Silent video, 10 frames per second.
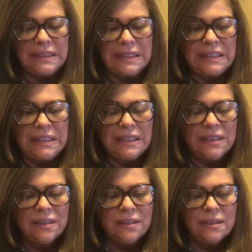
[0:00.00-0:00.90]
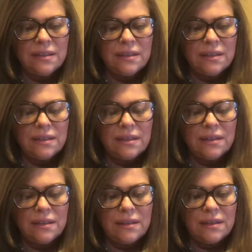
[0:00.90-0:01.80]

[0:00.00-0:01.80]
(no one is talking)